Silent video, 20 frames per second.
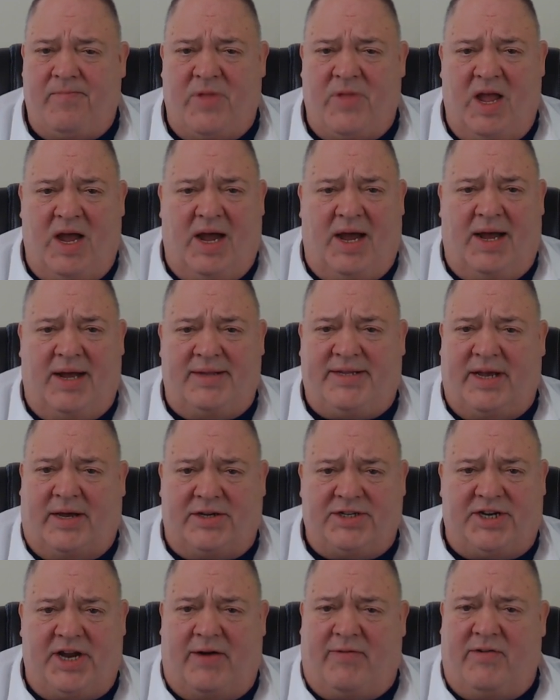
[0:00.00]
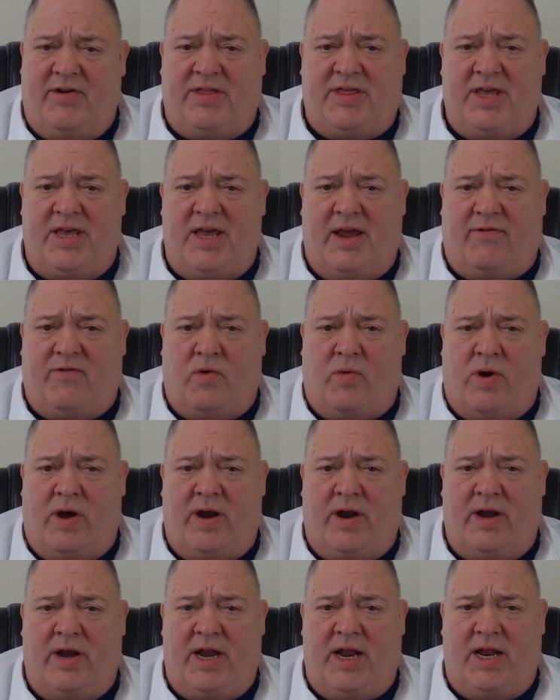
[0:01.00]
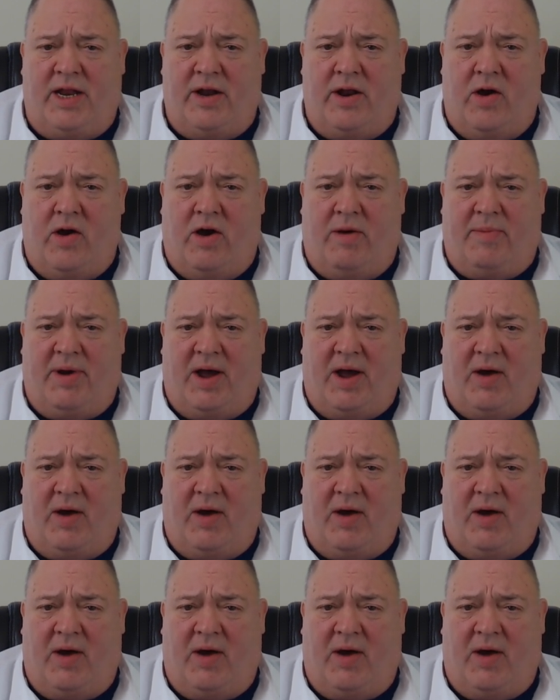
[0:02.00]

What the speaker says: It tells you everything you ever want to need to know about